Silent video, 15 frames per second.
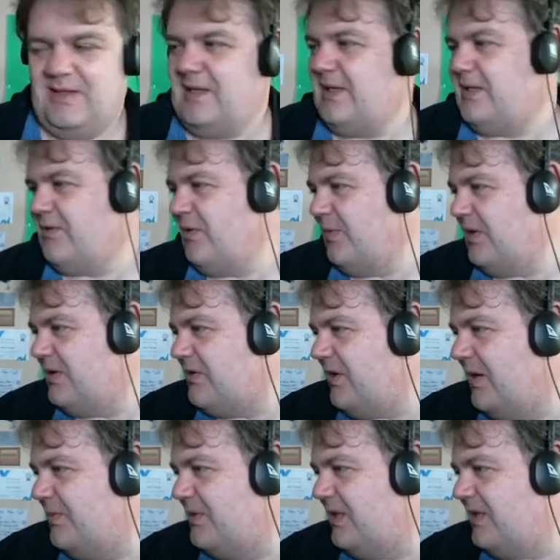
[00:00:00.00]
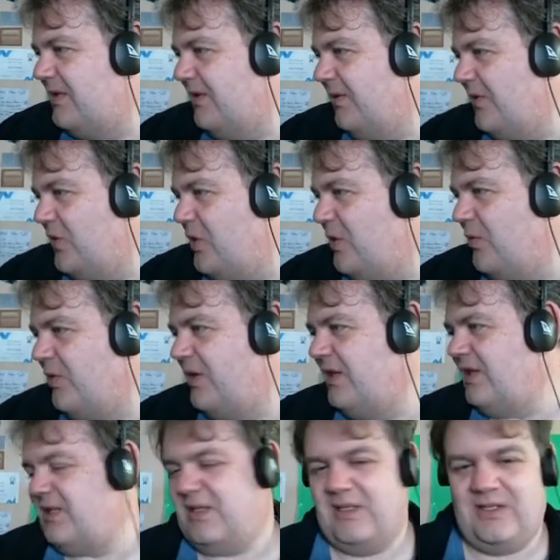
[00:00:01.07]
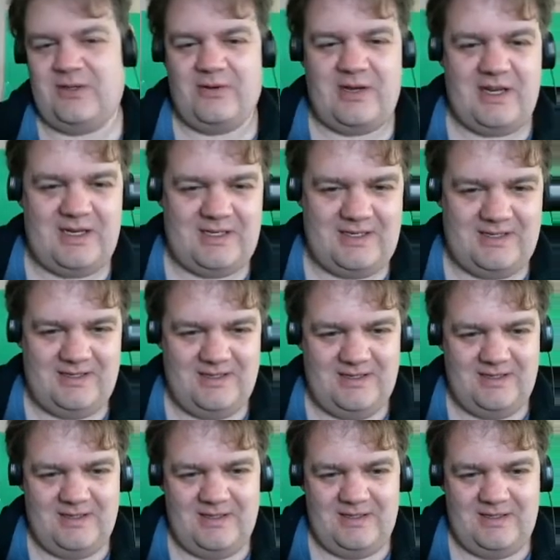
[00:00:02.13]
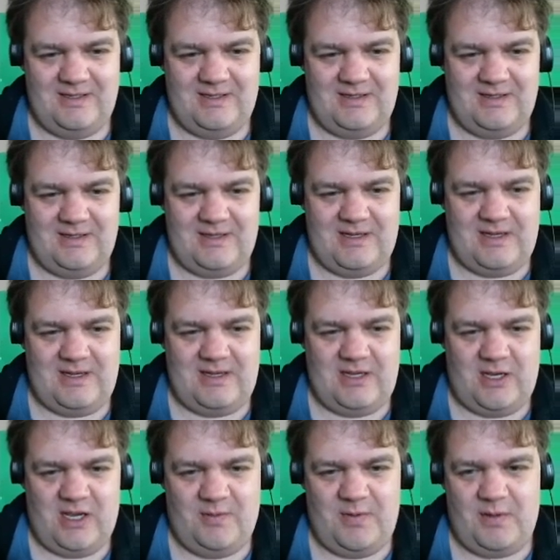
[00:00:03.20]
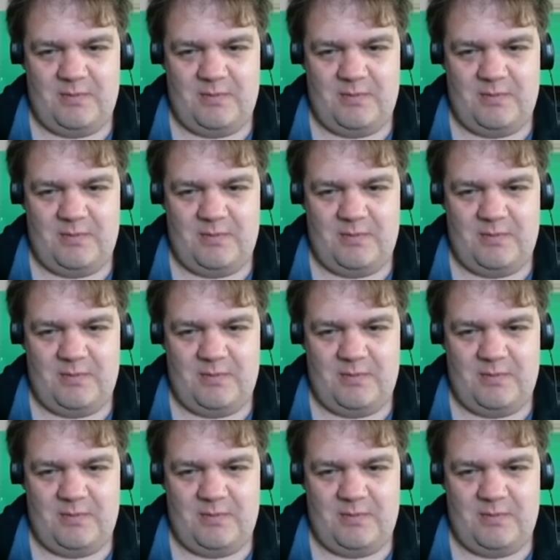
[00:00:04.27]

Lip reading: Scribbling Scribe says, lol, the humour in this is great. I'm a